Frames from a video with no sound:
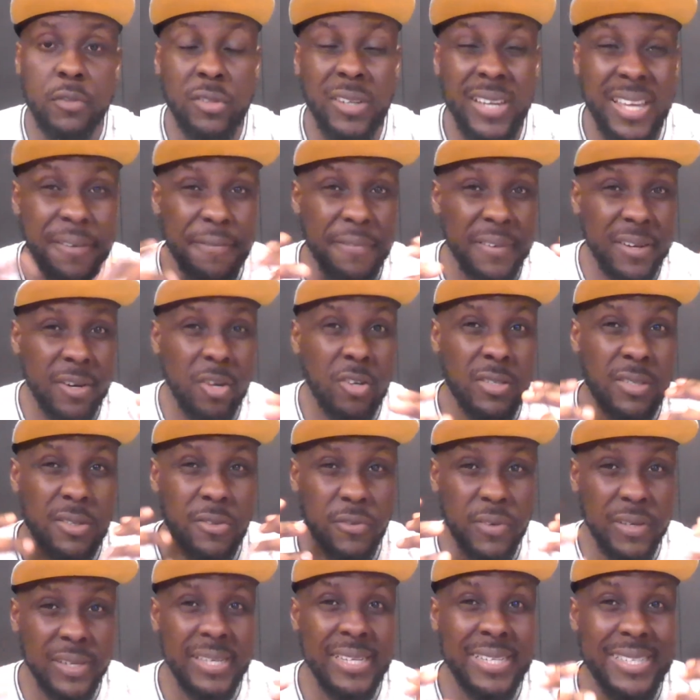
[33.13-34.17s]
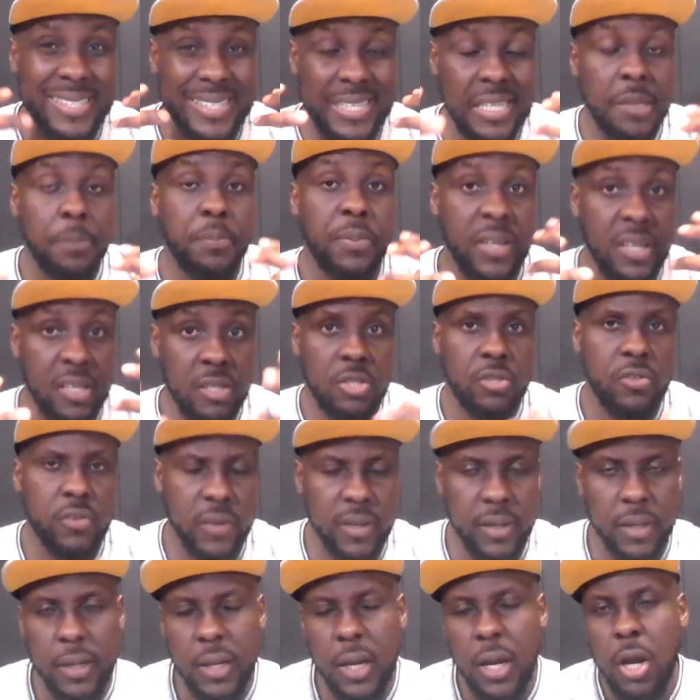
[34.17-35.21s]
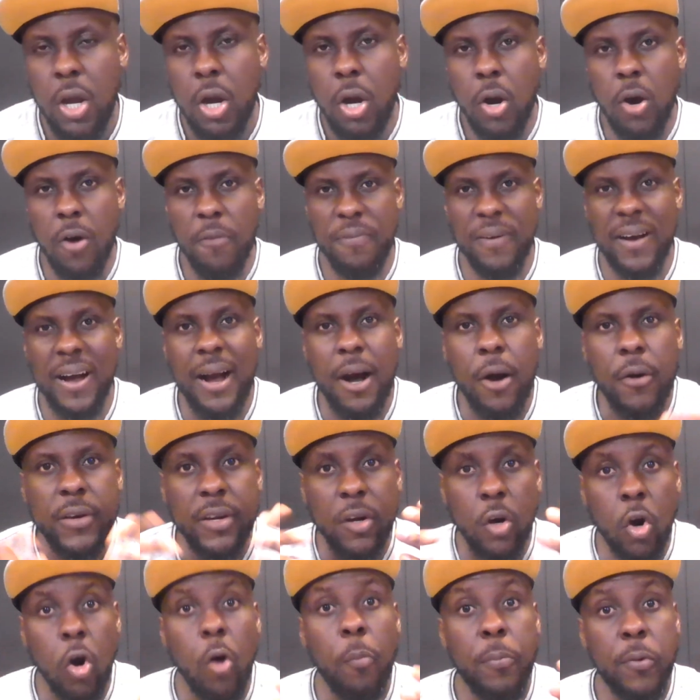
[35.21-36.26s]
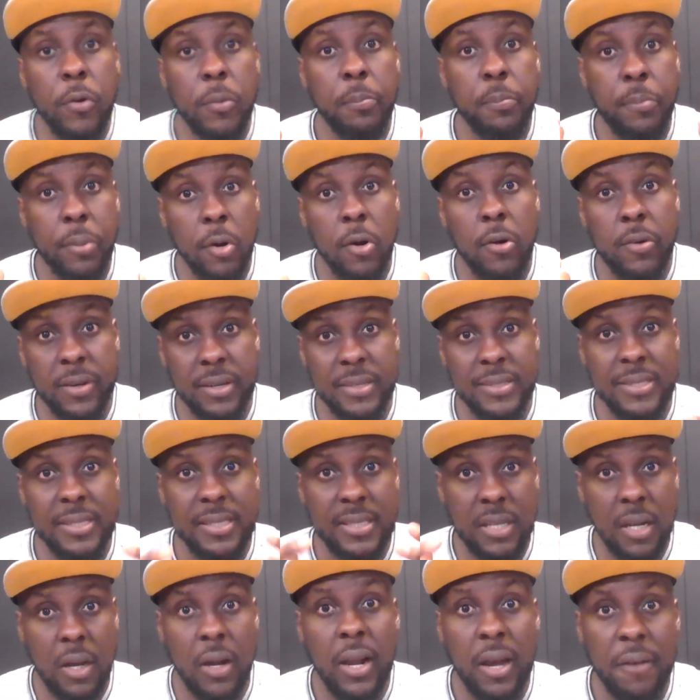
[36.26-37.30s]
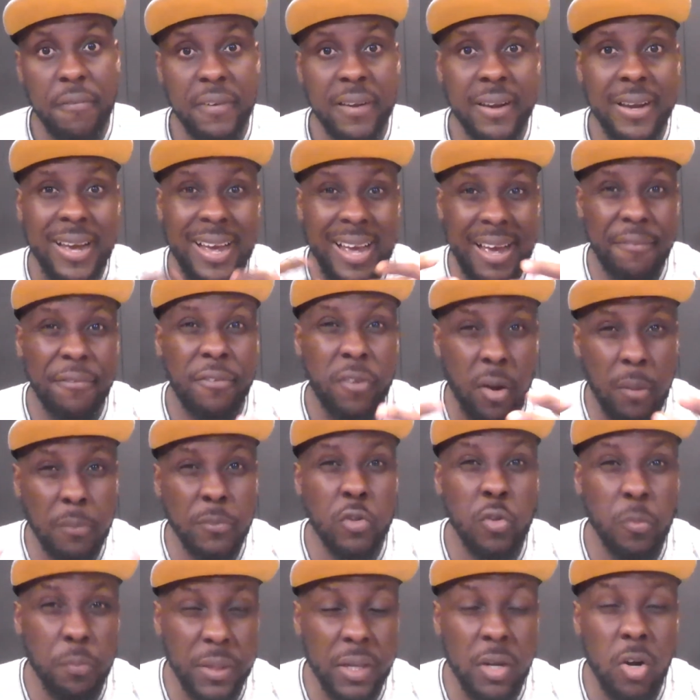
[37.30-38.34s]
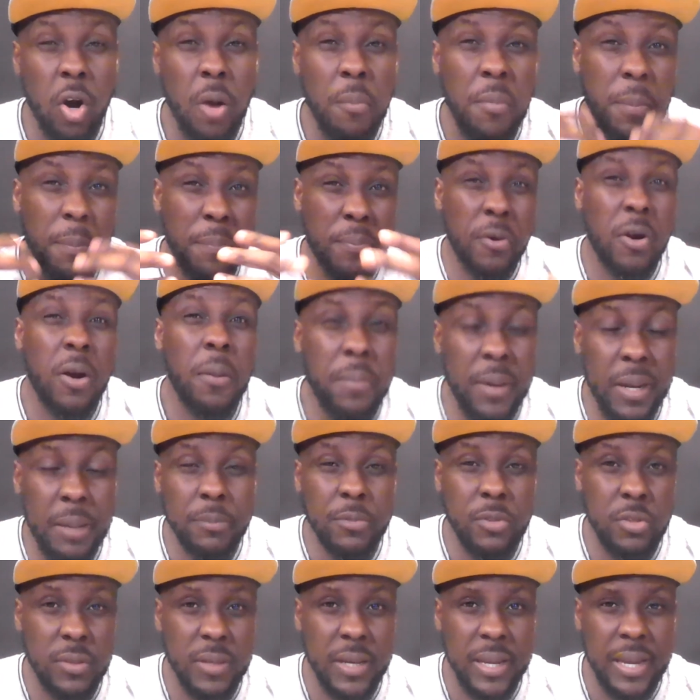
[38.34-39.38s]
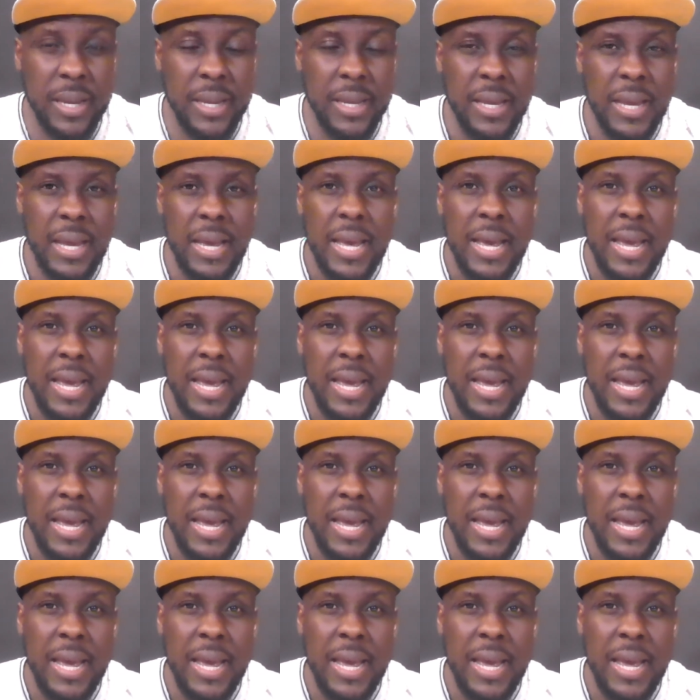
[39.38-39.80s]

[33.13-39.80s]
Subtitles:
giving us really deep history of how the open borders in South Africa have come to become a problem today